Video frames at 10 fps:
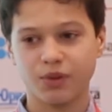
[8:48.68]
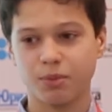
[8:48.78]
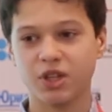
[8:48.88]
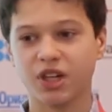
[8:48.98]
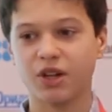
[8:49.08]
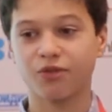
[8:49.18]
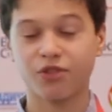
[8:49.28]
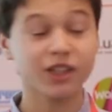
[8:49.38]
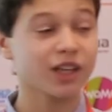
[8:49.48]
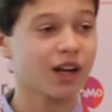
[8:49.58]
Basically on
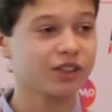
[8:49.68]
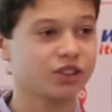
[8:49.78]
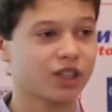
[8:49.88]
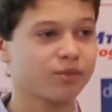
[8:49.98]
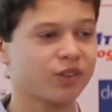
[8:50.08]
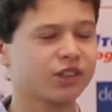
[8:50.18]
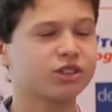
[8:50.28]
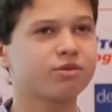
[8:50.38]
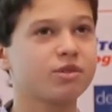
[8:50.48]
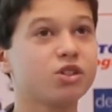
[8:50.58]
Friday lunchtime, well
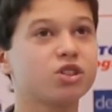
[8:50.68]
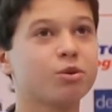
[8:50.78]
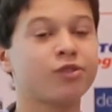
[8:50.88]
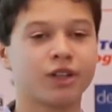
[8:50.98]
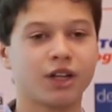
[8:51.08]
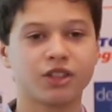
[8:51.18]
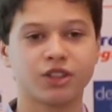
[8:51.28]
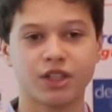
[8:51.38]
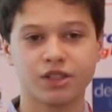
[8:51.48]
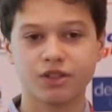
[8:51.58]
it used to be Friday last
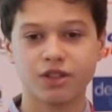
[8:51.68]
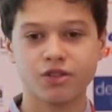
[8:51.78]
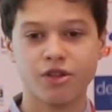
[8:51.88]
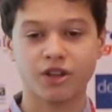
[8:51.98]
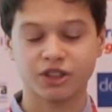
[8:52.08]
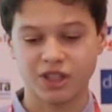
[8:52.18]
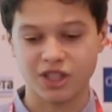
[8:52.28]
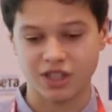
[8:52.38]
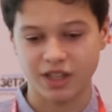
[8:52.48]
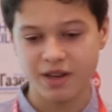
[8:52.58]
year, it's Thursday
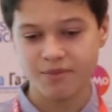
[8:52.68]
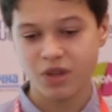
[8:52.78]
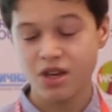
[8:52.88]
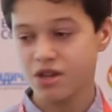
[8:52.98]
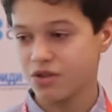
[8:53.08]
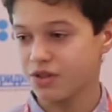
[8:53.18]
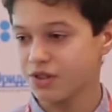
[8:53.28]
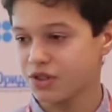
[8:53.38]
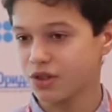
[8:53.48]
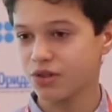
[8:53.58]
this year, you
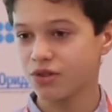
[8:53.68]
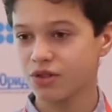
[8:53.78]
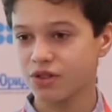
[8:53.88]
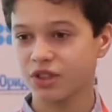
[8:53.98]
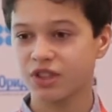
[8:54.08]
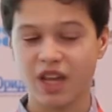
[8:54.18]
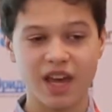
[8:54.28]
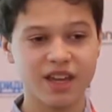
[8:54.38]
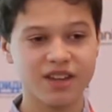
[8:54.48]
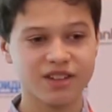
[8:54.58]
need to
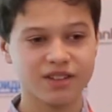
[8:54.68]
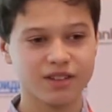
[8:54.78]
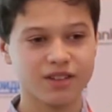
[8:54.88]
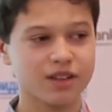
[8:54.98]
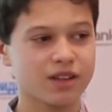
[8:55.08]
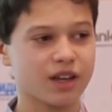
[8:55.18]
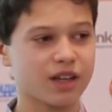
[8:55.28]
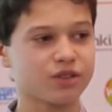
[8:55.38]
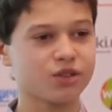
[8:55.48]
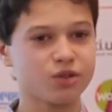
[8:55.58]
stay
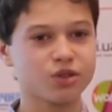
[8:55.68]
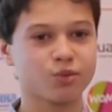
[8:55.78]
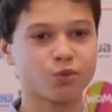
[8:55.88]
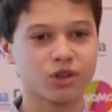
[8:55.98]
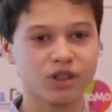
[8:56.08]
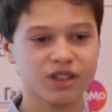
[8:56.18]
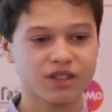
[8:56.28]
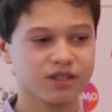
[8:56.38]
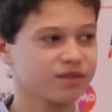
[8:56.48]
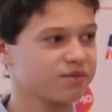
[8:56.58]
and do some work
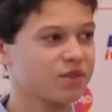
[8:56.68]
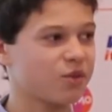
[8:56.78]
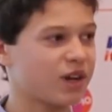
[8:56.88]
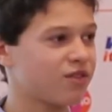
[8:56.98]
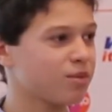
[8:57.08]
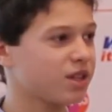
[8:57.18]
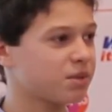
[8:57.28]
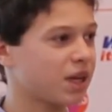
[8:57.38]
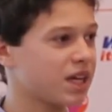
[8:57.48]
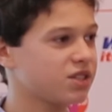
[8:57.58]
when everybody
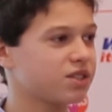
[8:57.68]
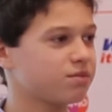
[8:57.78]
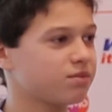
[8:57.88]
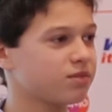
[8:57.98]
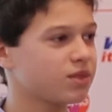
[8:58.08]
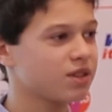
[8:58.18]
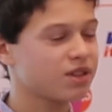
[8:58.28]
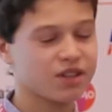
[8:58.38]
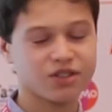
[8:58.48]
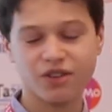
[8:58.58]
plays.
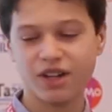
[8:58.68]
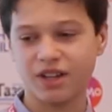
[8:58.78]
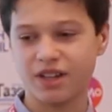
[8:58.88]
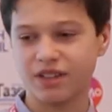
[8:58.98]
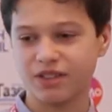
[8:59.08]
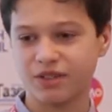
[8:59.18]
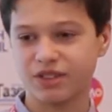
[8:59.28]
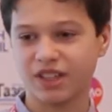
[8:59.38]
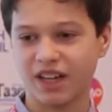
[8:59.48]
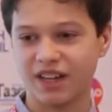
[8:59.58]
It's really
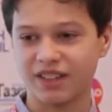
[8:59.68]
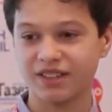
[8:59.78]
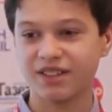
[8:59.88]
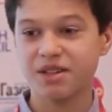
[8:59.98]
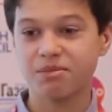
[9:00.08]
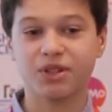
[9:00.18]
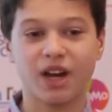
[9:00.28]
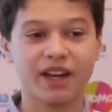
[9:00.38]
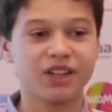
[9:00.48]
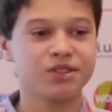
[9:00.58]
sad, but
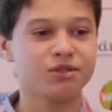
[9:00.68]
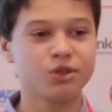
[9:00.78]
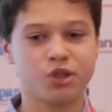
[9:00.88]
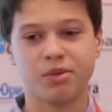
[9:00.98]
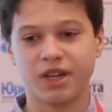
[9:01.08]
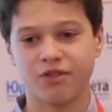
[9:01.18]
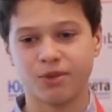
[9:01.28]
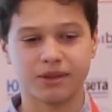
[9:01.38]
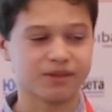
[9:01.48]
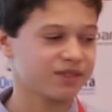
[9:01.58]
I guess you should behave
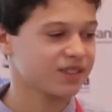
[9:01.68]
well.